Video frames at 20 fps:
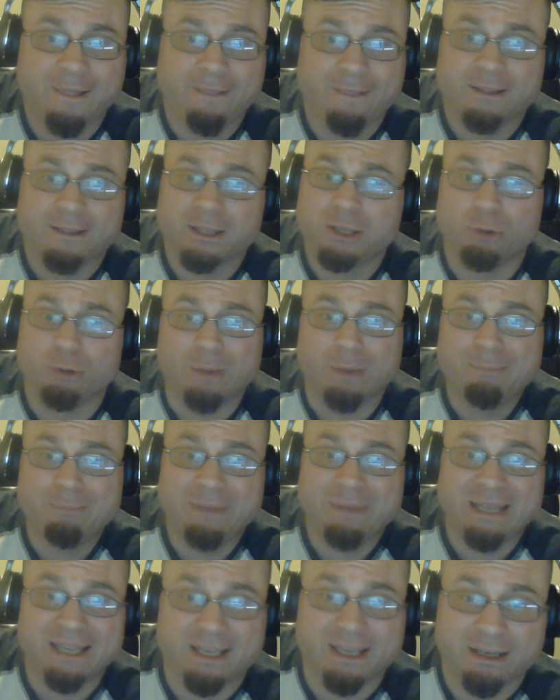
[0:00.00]
queue them up.
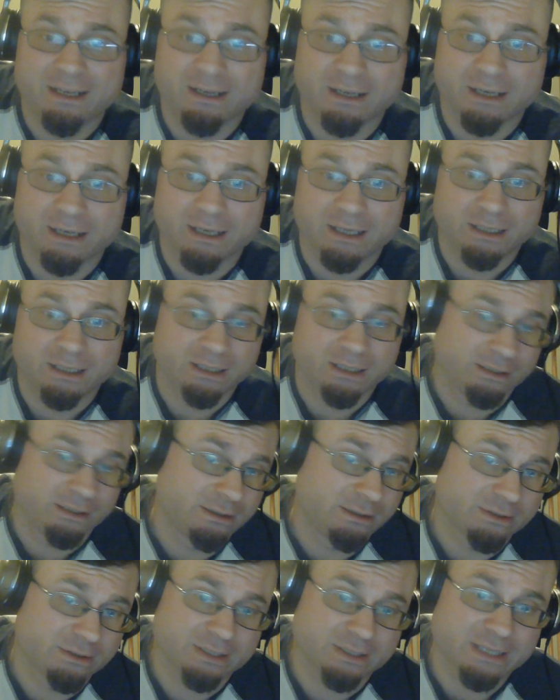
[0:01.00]
And
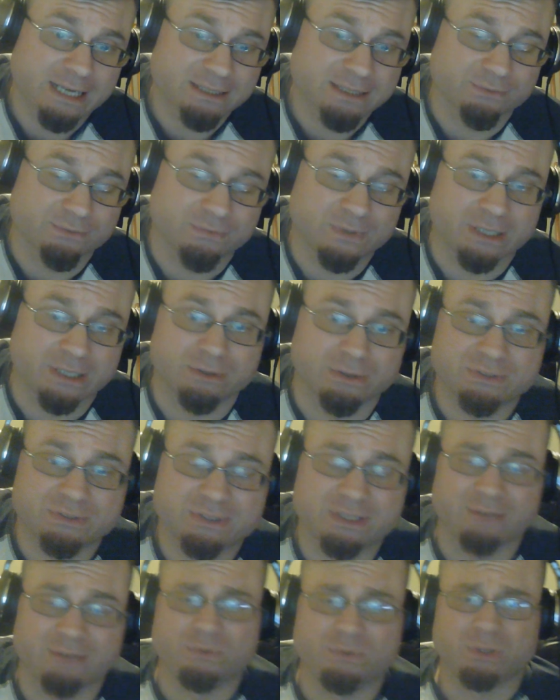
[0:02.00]
there's lots of video
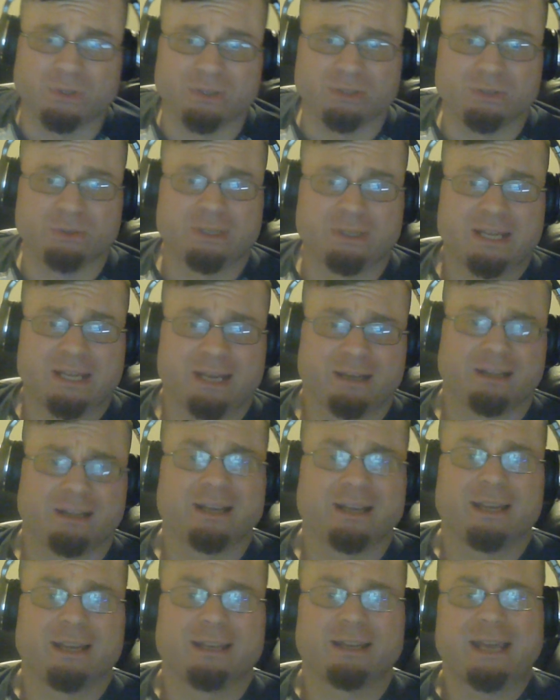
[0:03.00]
stuff you can do in editing.
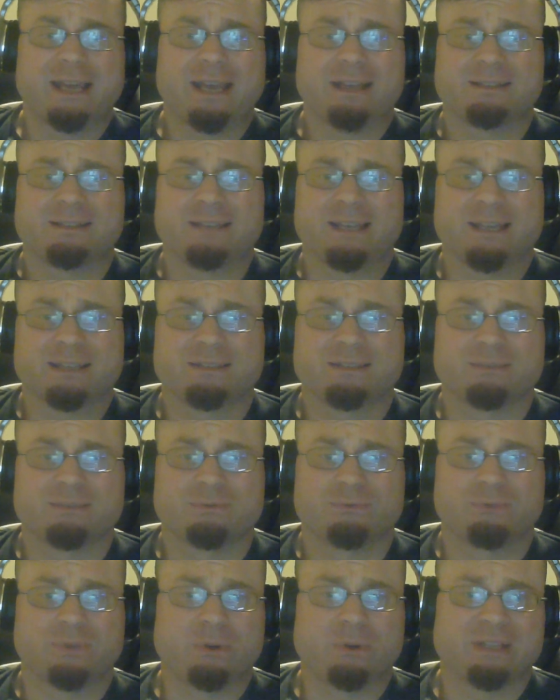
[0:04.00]
I can add text,
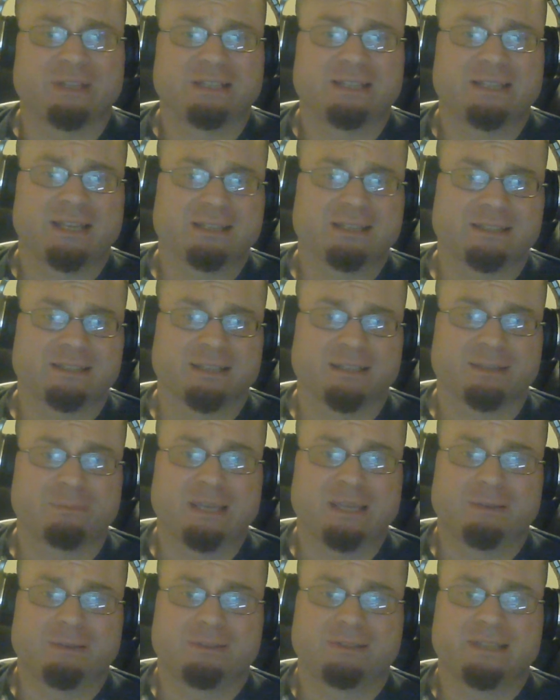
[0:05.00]
floating text. I can
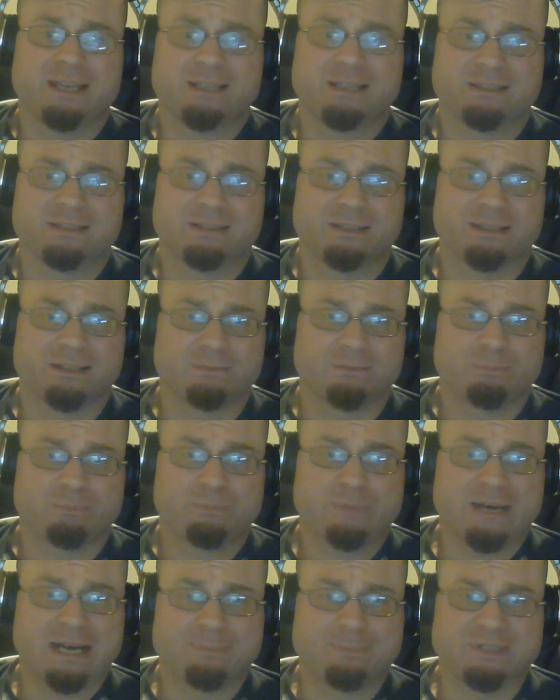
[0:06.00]
make text that
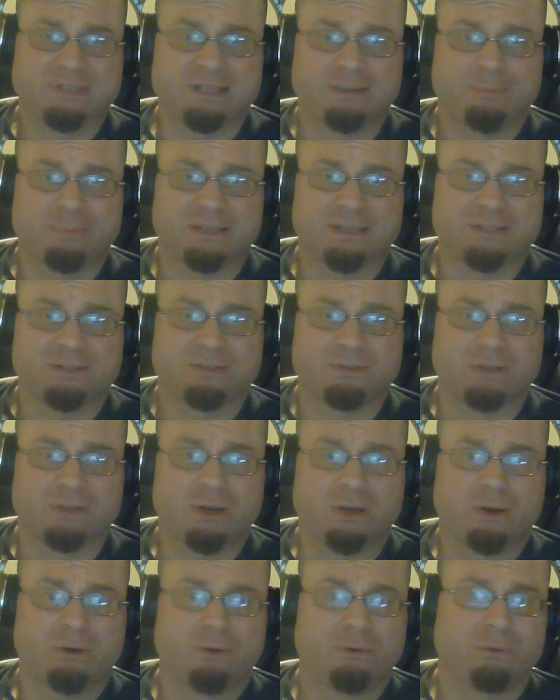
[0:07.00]
pops up as you
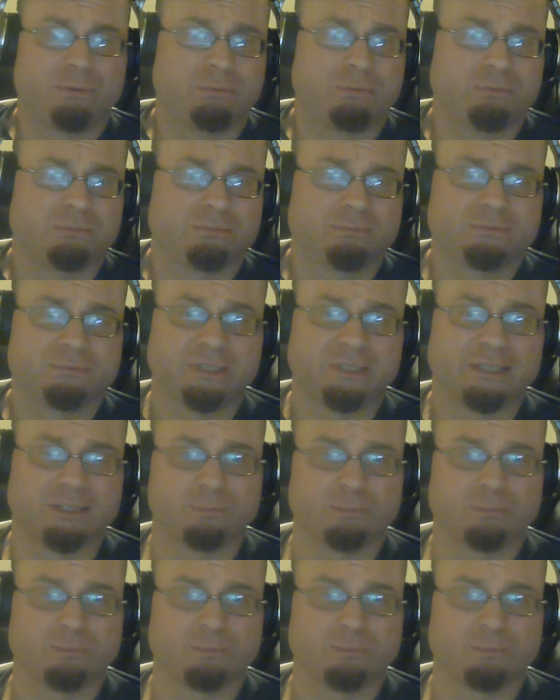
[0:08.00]
go, like